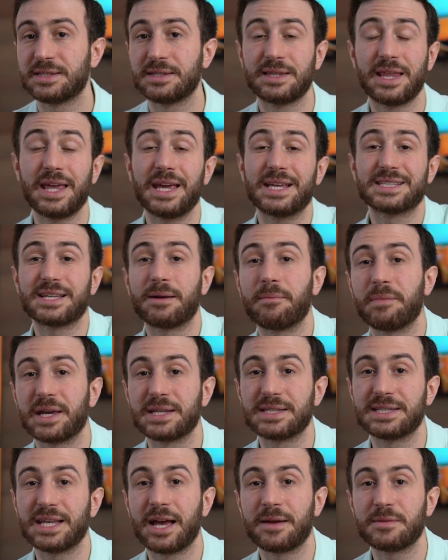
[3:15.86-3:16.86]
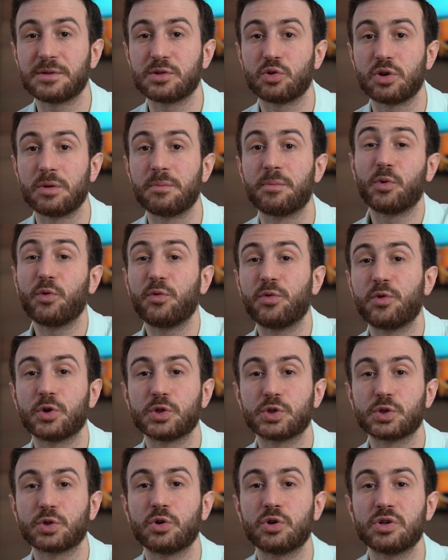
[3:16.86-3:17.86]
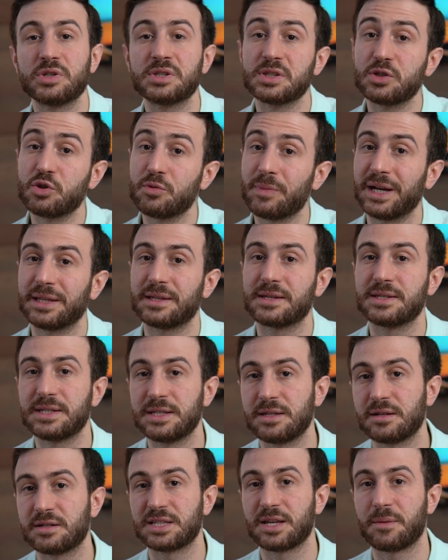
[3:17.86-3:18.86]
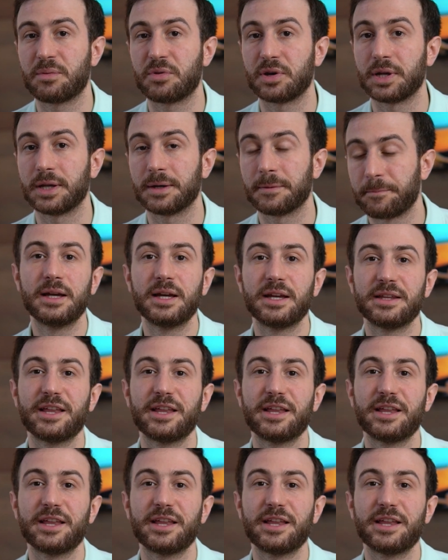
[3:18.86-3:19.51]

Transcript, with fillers: take some exams to improve those scores, you might consider step three.